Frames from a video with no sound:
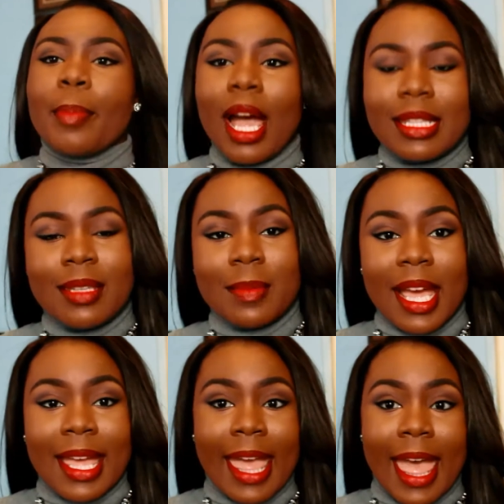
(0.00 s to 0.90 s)
parted
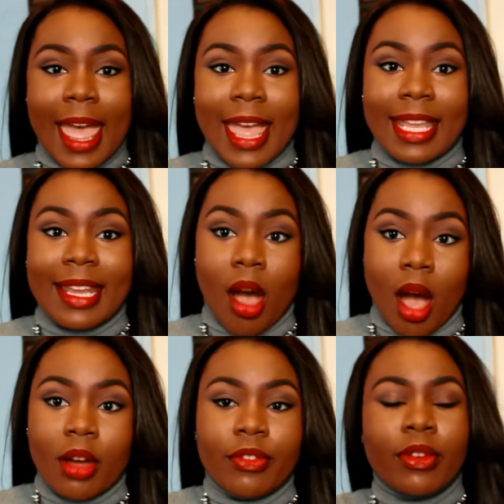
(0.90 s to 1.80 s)
my hair in
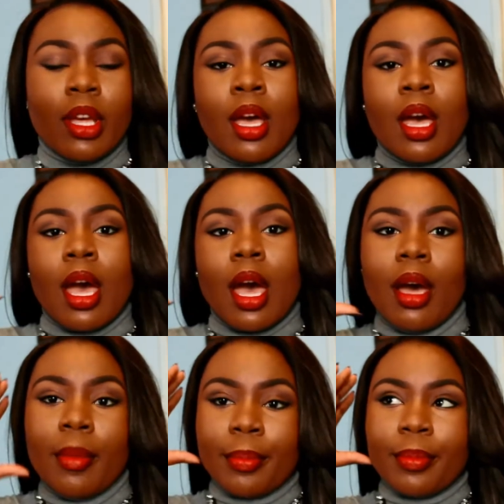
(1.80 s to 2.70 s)
half,
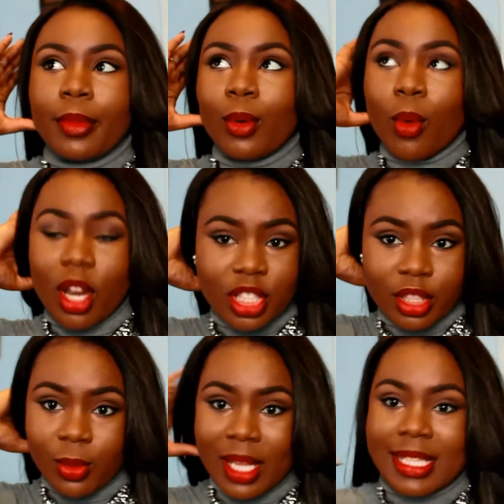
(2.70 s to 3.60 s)
um,
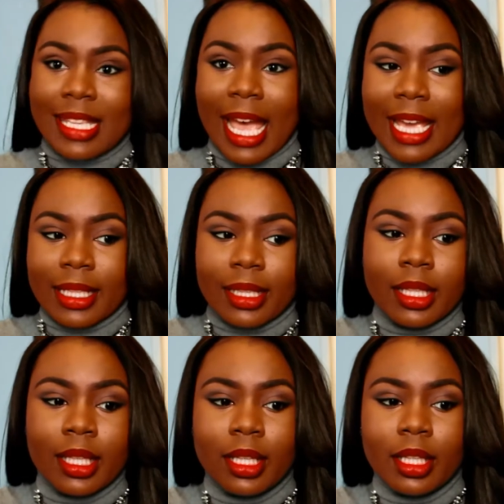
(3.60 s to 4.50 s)
washed one side,
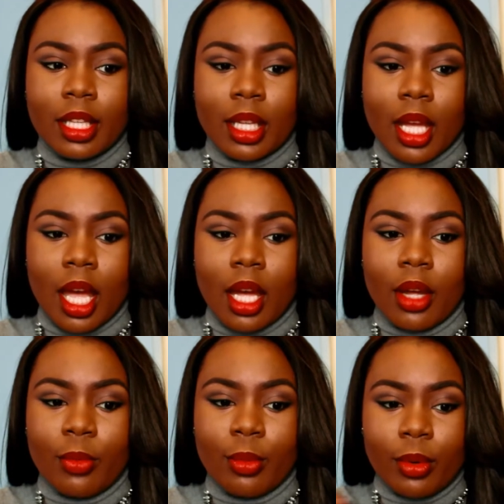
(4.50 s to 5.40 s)
uh,